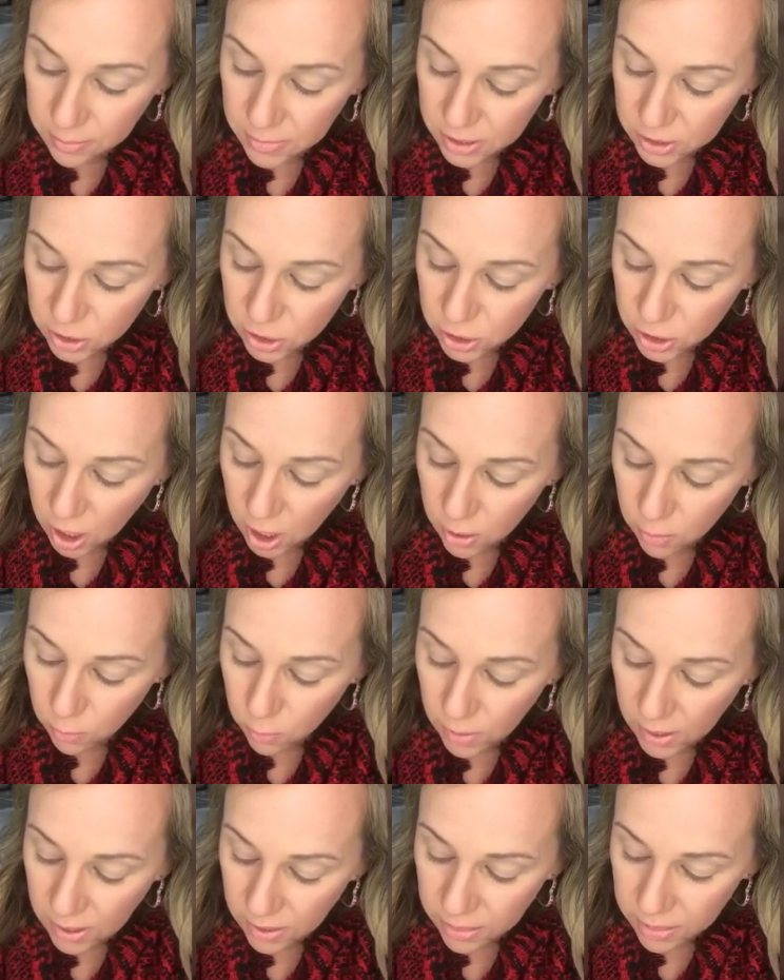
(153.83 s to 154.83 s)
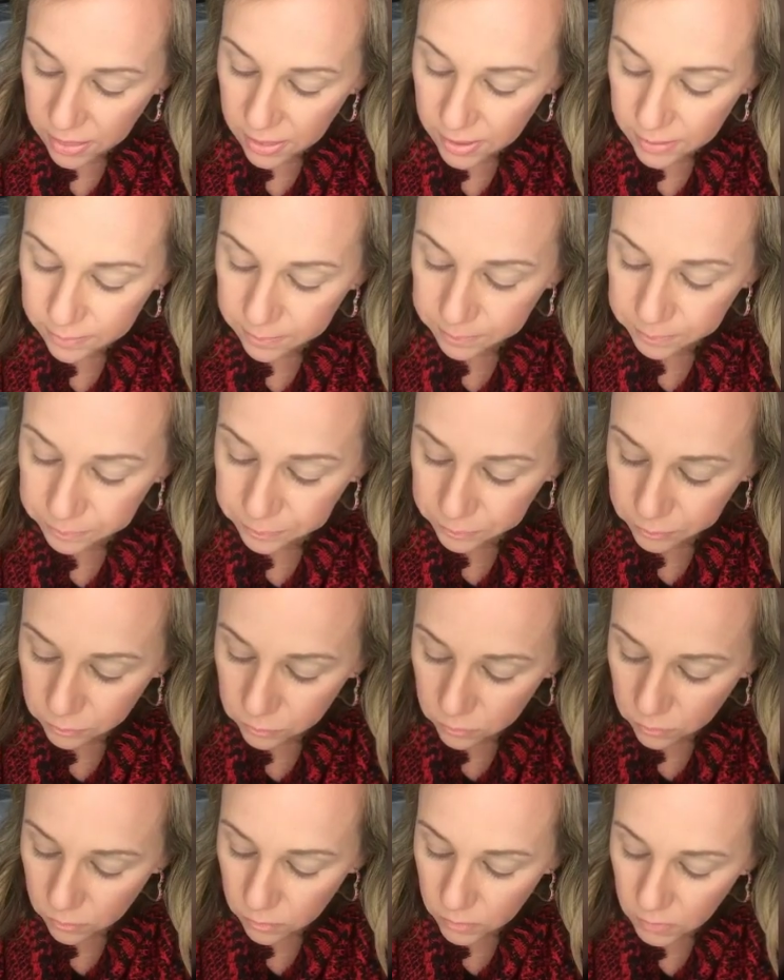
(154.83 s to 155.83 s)
I'm gonna start with
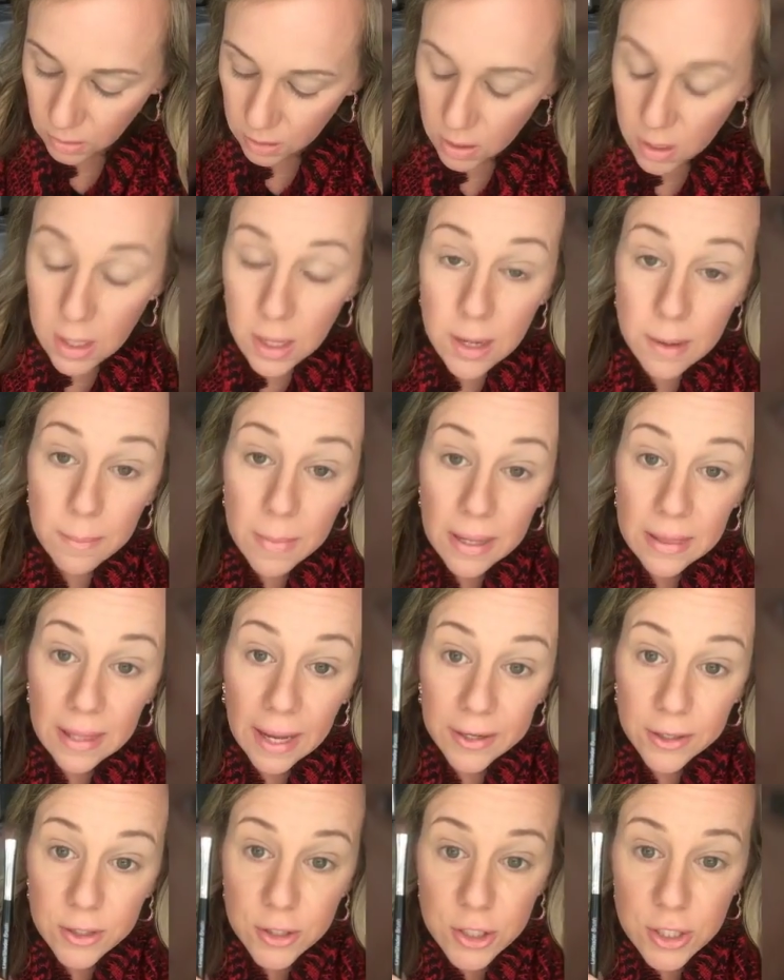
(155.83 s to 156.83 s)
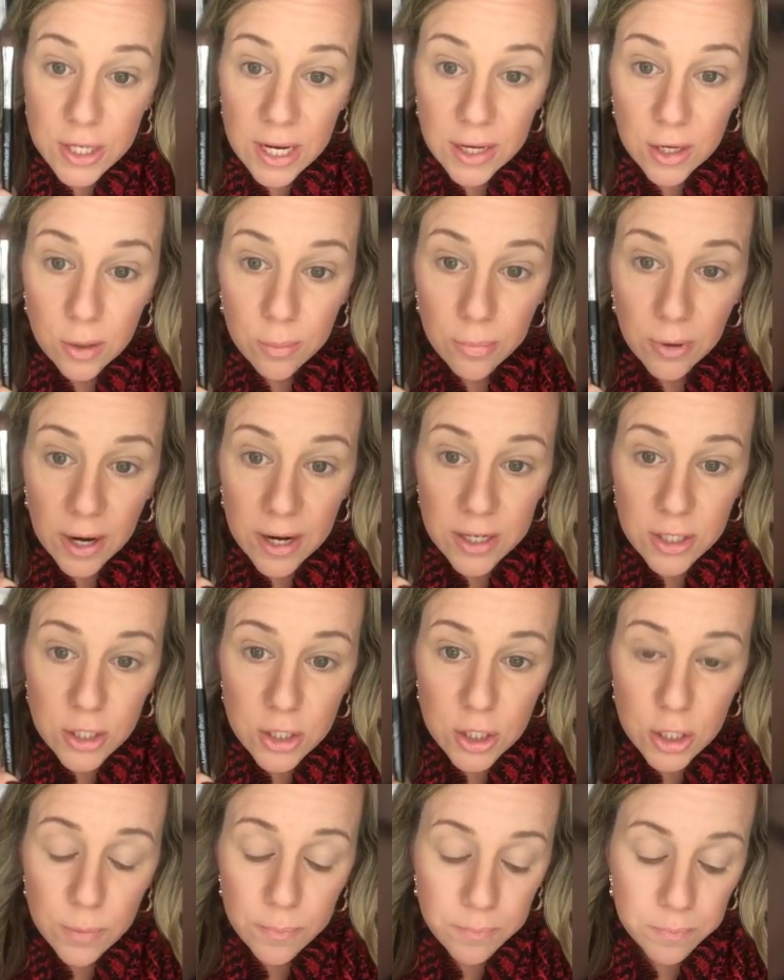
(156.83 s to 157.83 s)
my liner shader
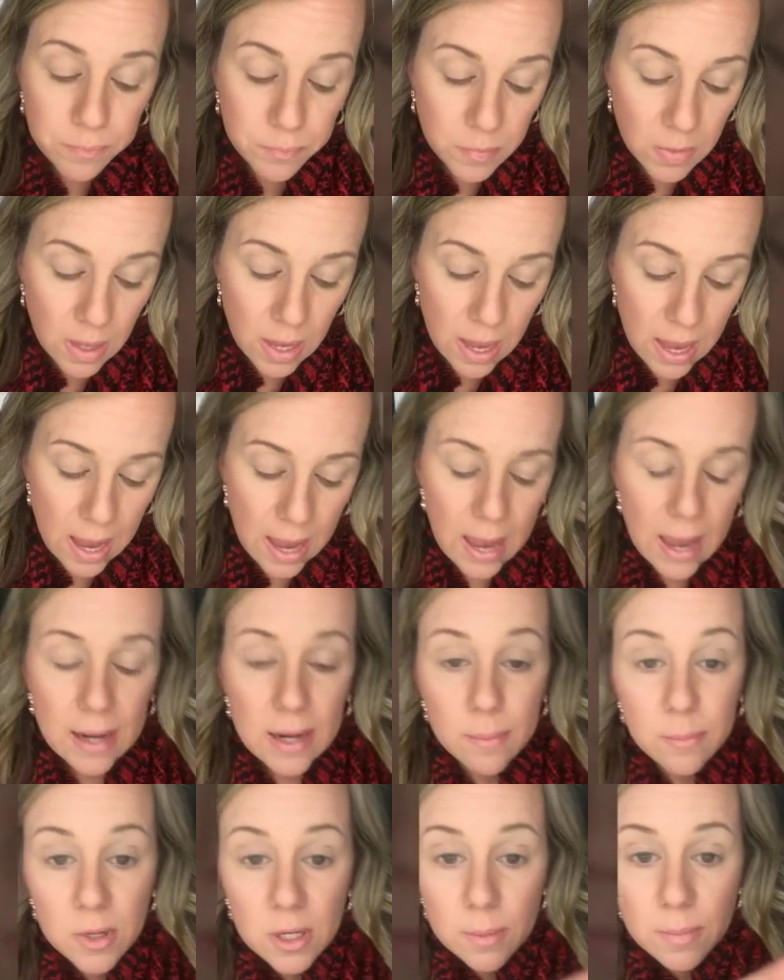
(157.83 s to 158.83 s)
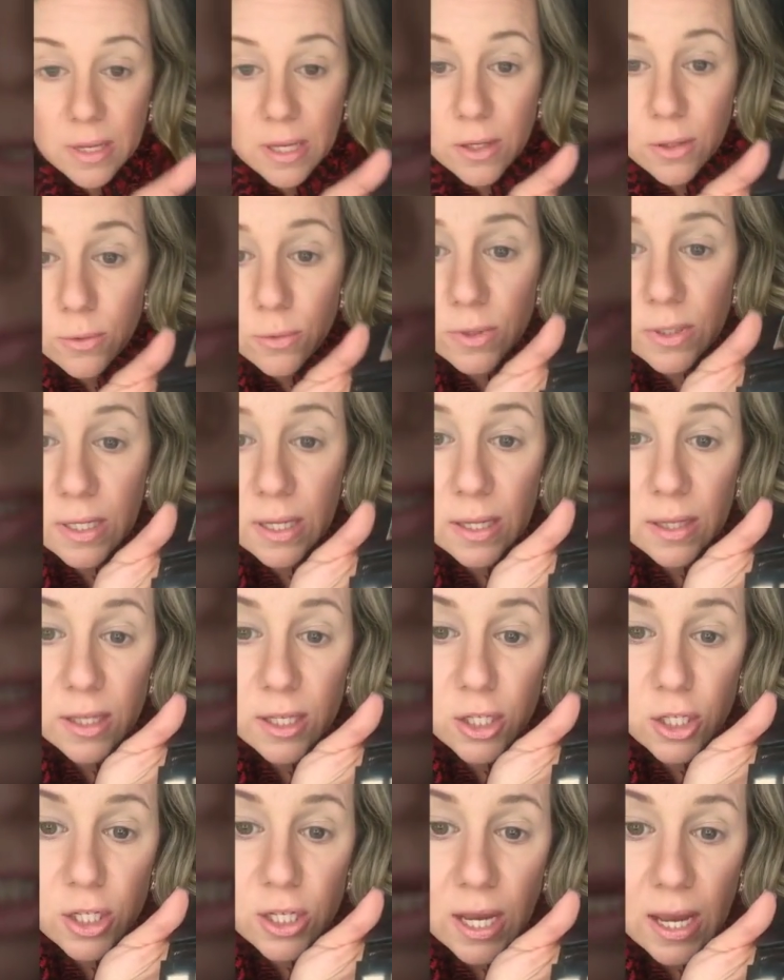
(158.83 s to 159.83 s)
brush, and I'm gonna be
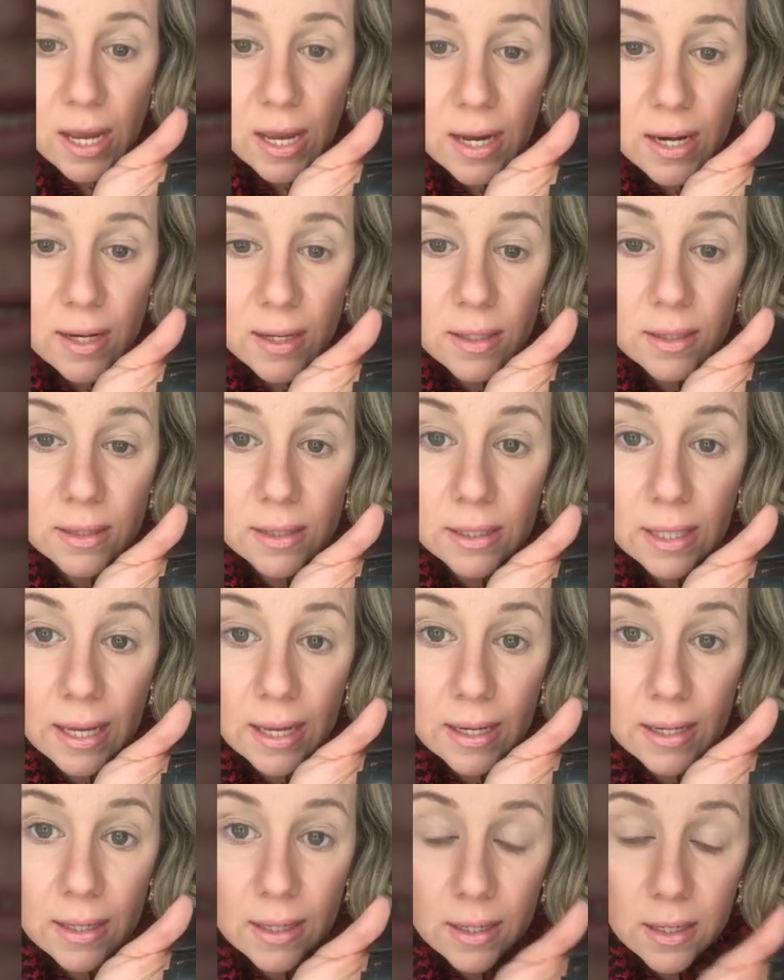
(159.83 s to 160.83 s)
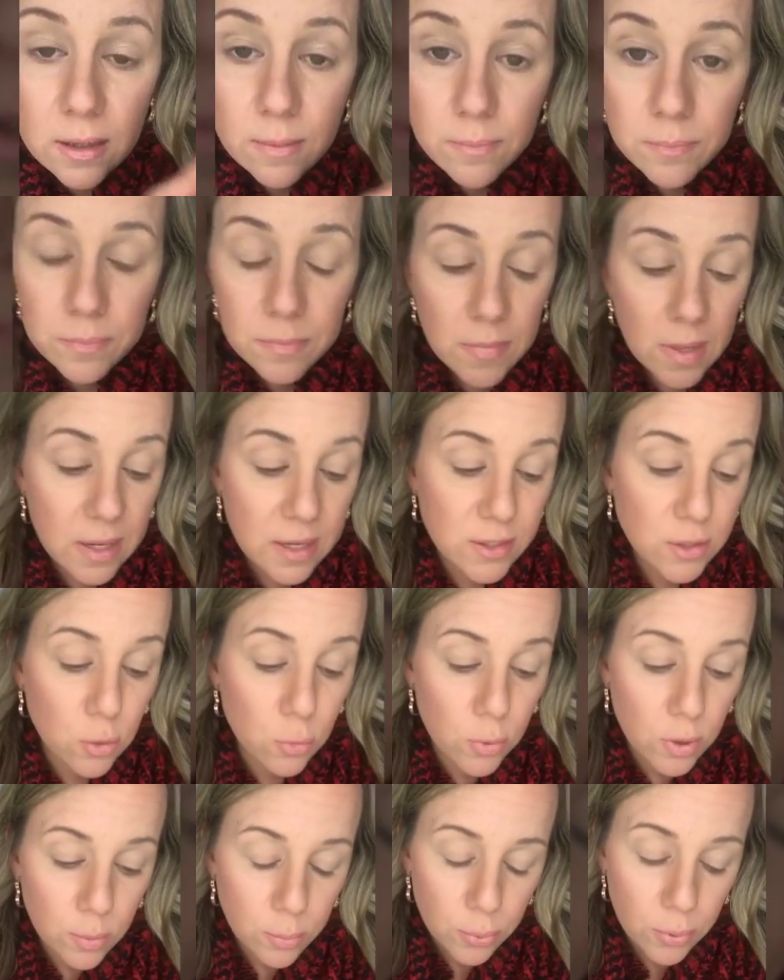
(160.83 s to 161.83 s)
using the shade Elated, and
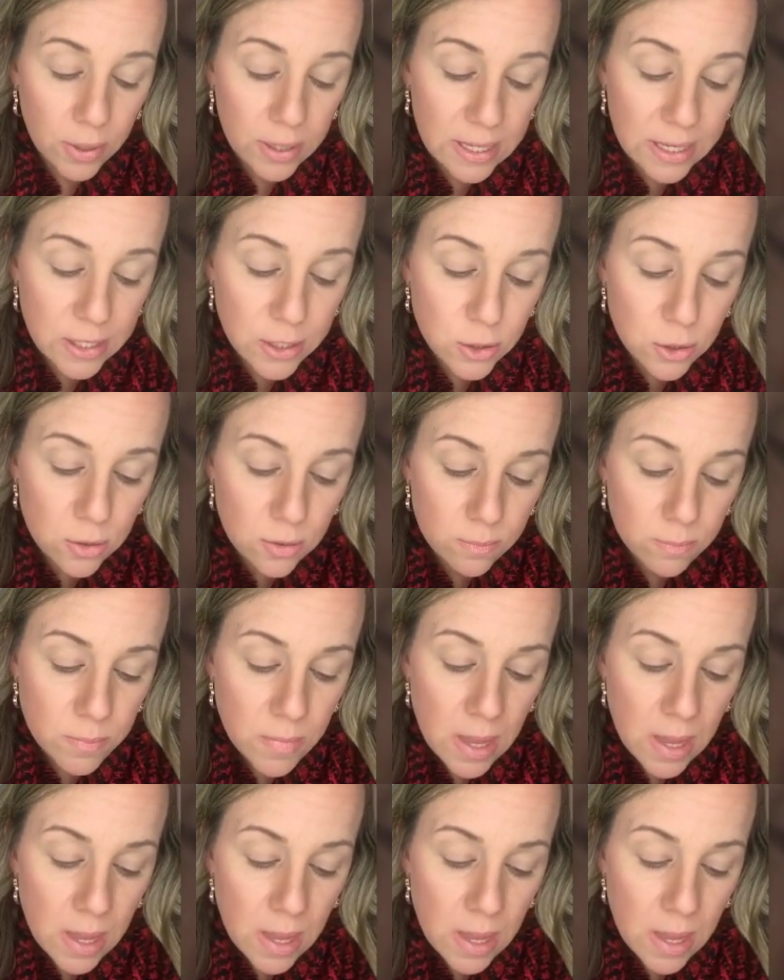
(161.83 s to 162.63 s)
it's a real pretty